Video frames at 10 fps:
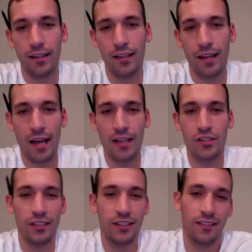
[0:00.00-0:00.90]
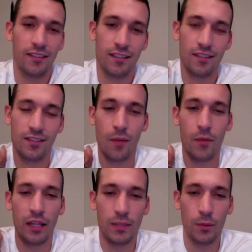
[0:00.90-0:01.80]
Actually, someone
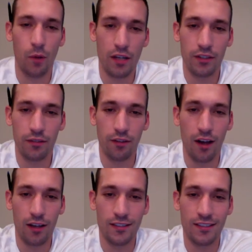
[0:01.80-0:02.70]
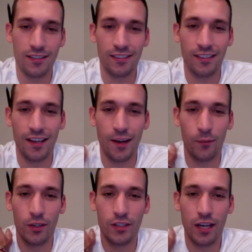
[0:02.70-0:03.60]
that's been watching the vlogs
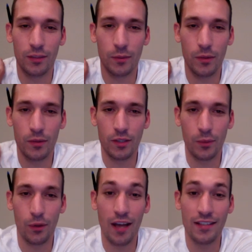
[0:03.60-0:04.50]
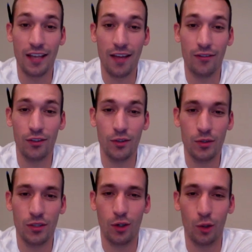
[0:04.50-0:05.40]
reached out to me and was surprised I haven't
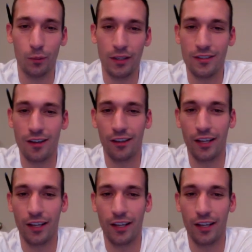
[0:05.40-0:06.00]
used a Coldplay song yet.